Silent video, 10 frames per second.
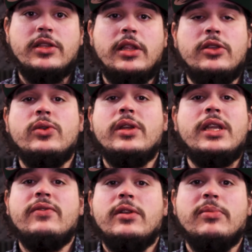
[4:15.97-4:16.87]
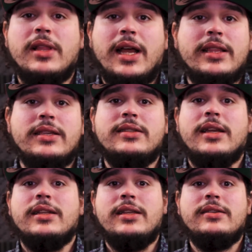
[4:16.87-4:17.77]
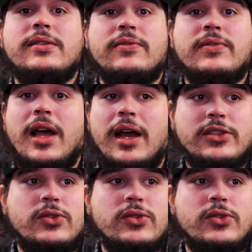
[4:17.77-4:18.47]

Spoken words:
And you can even apply these techniques to vlogs.